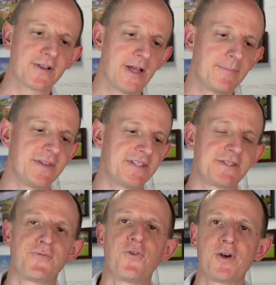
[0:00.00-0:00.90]
club, this is
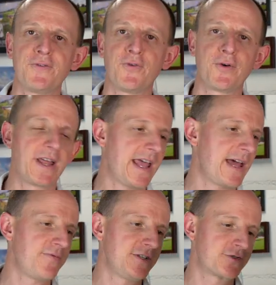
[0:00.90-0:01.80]
a 44 and a
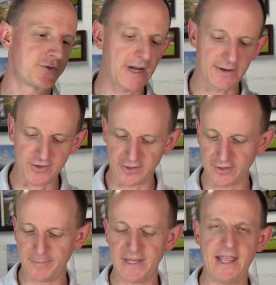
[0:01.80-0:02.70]
half inch driver, a little bit